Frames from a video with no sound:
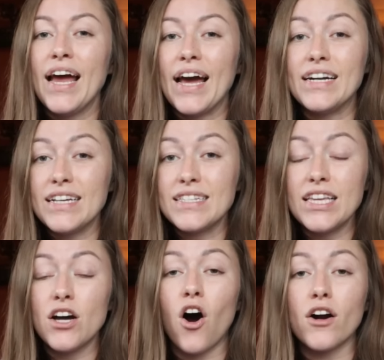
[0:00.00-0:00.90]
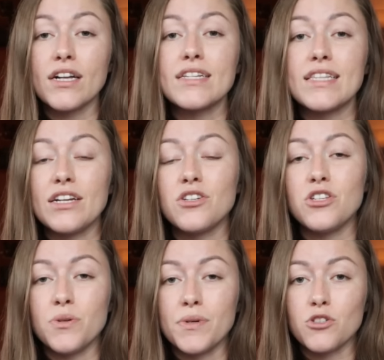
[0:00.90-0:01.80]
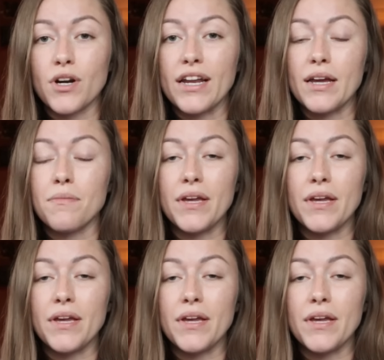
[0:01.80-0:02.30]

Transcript: and it is the hardest thing to do in trading